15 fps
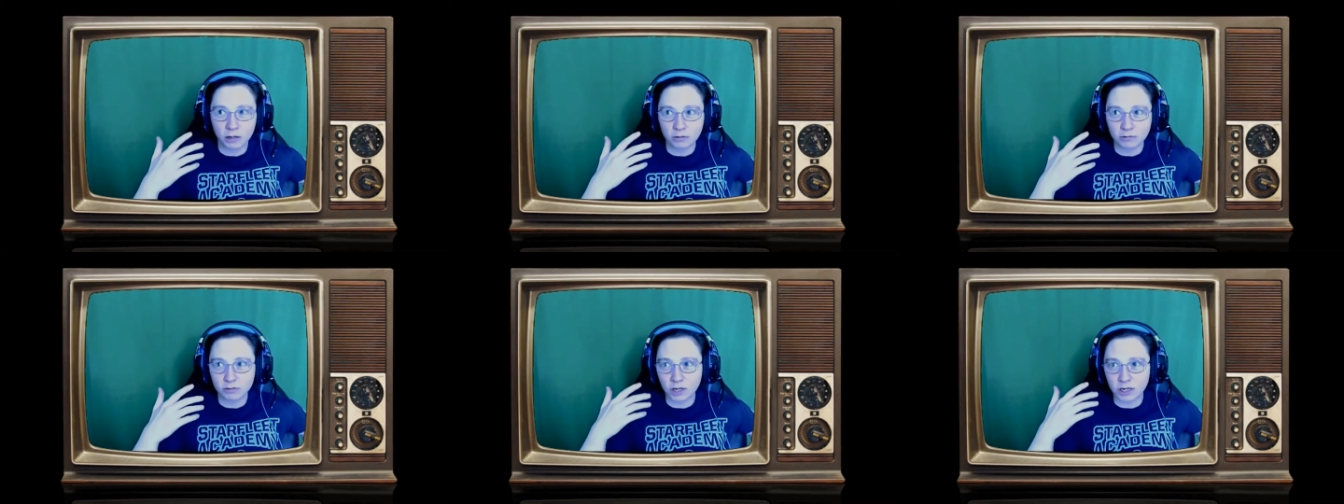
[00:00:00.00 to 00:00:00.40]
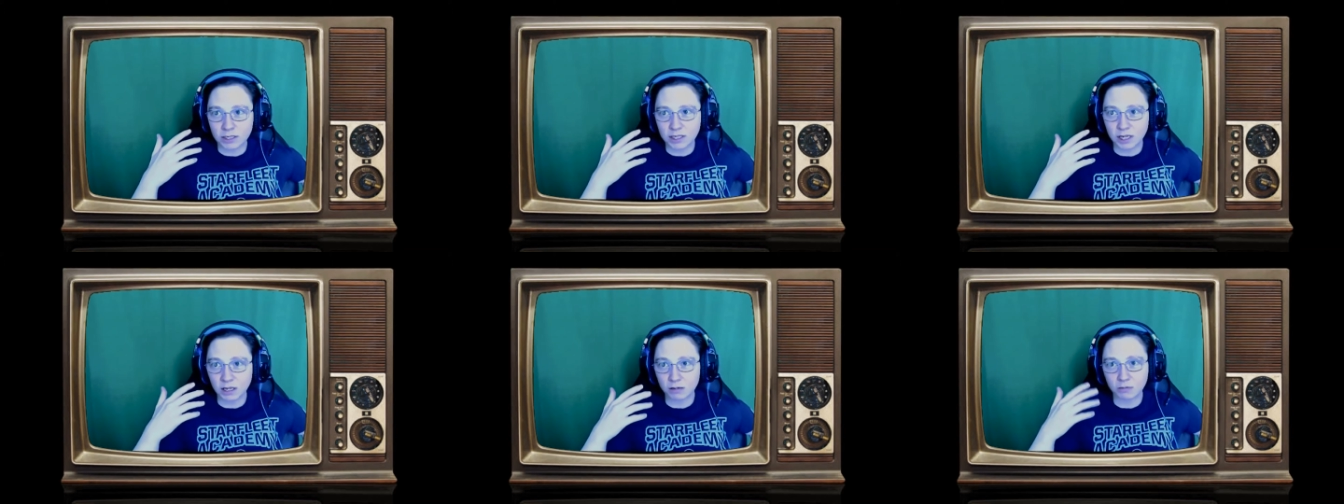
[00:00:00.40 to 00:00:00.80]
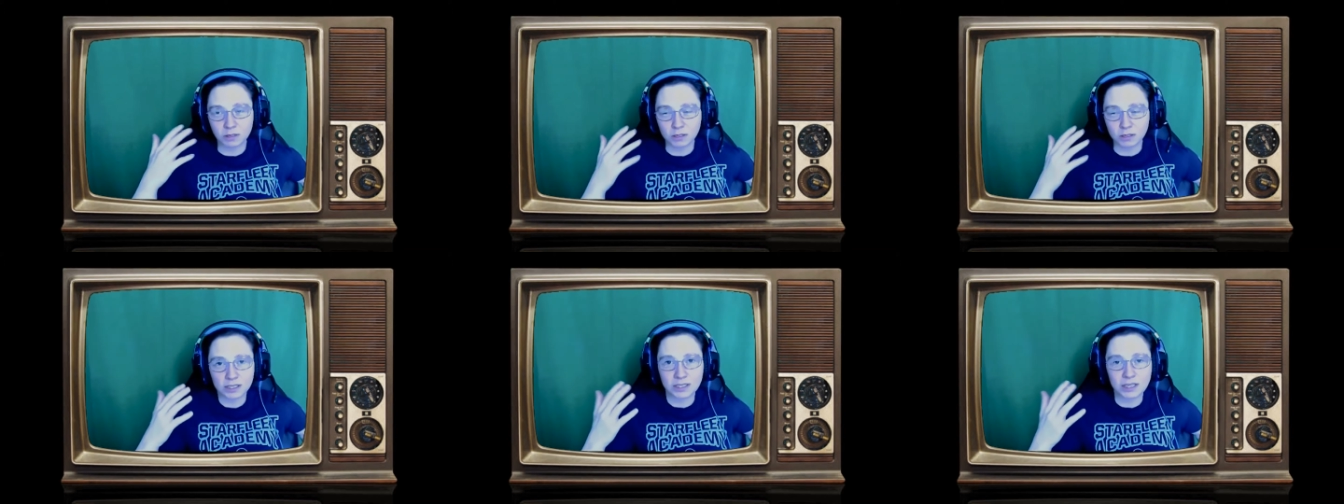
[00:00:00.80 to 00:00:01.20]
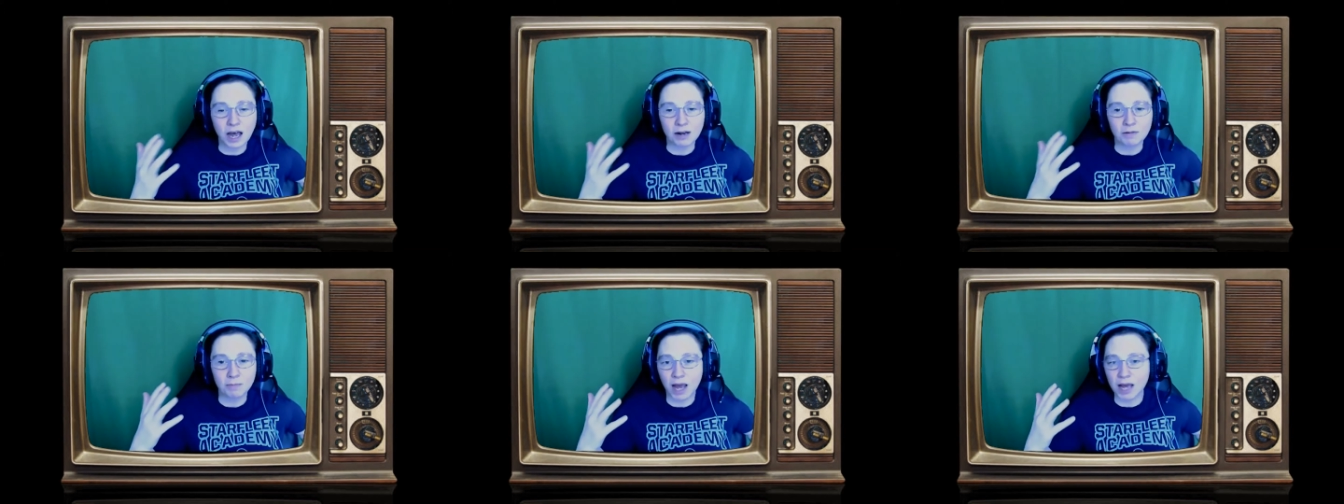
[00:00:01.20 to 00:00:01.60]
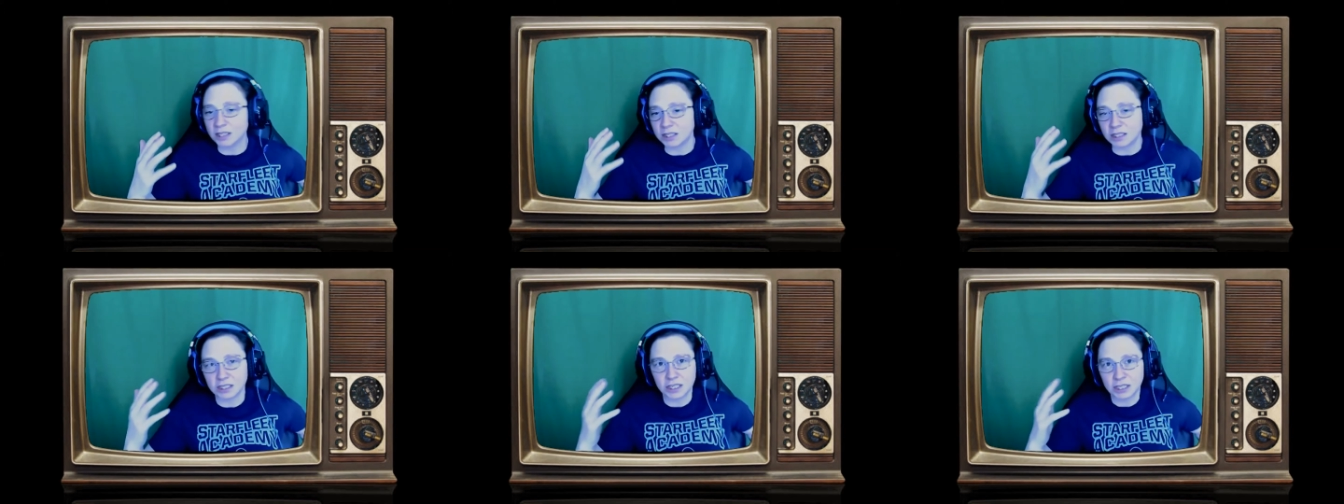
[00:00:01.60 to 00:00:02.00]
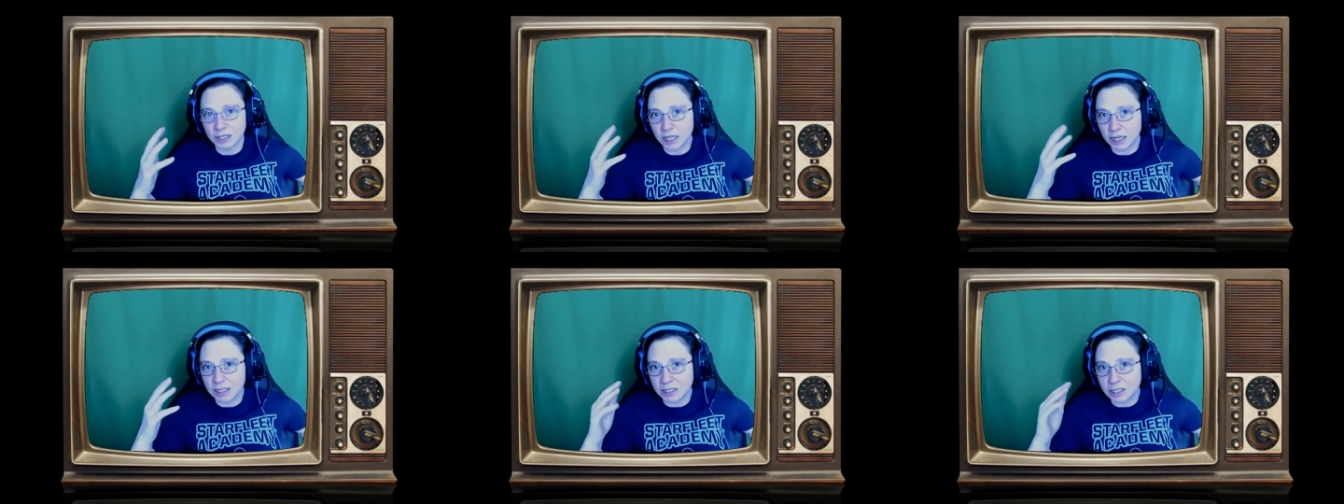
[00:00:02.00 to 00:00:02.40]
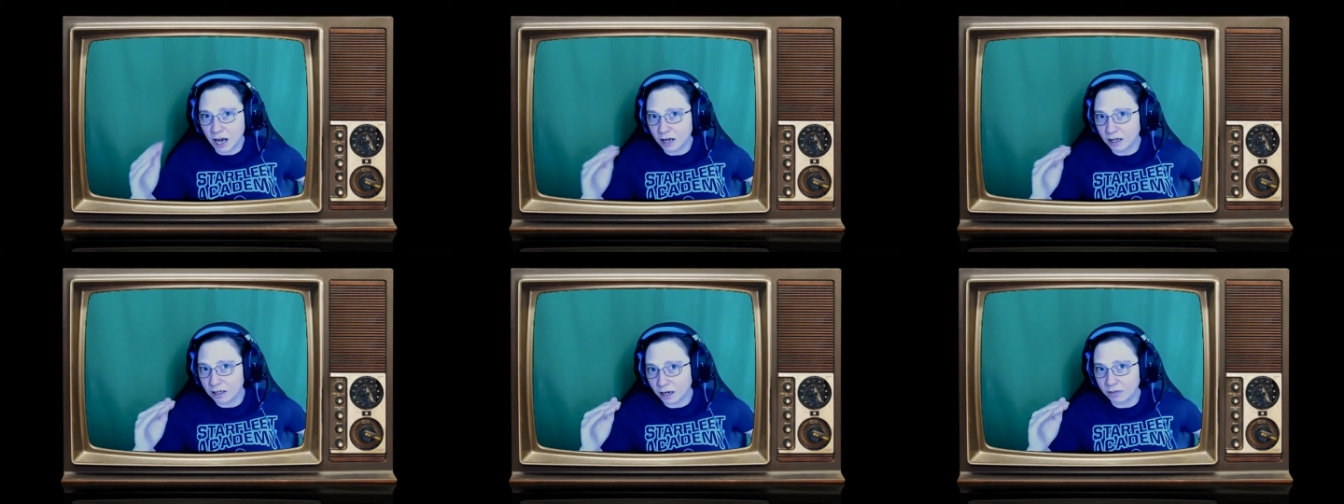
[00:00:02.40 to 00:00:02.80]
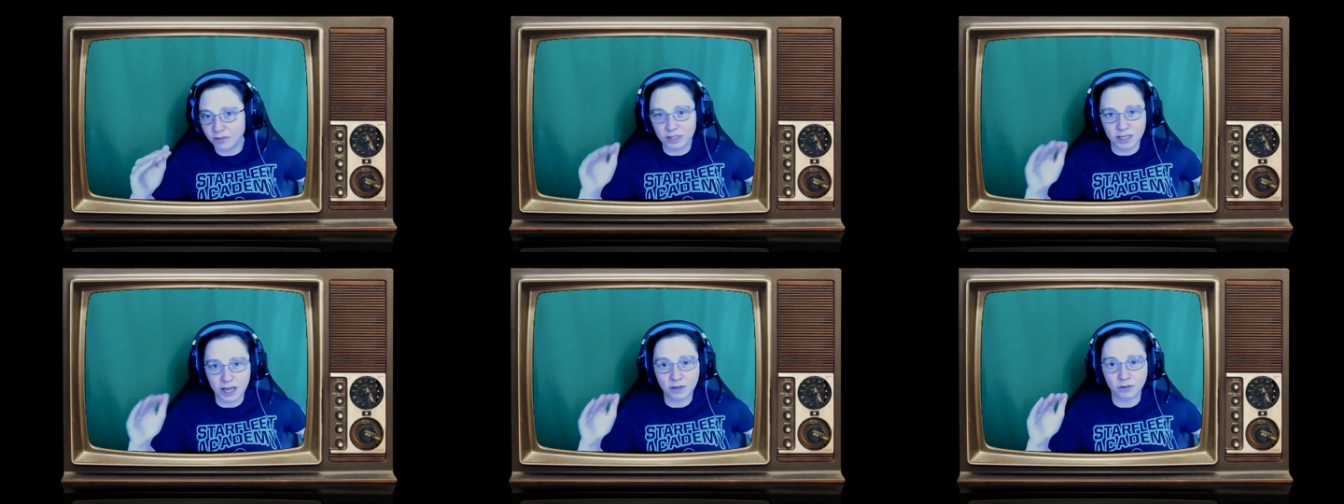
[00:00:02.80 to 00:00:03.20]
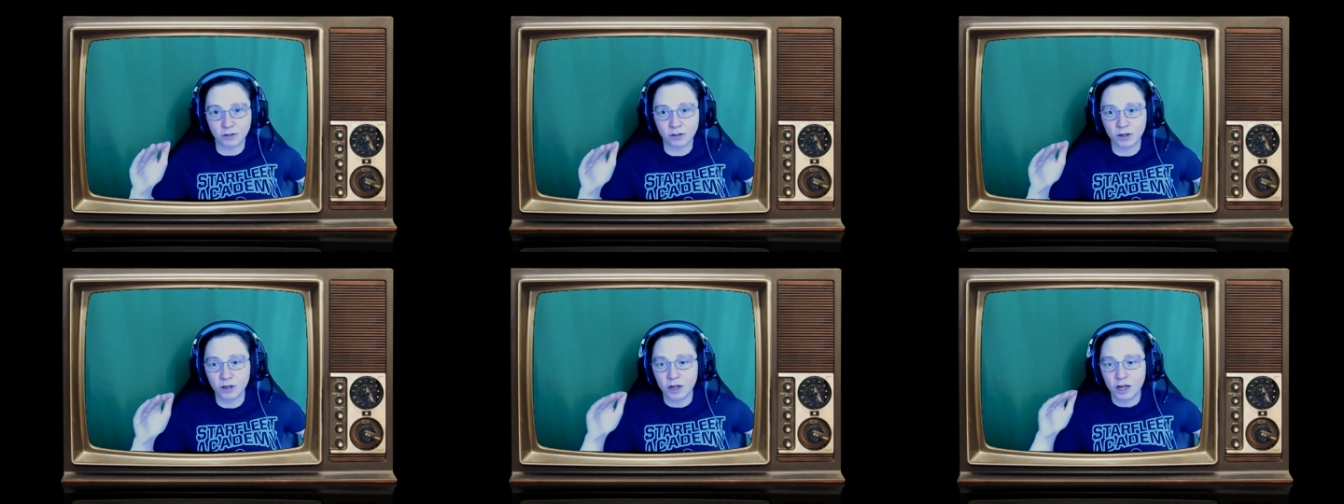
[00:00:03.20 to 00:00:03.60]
try and tell them, look, it's not magic, it's not of the devil,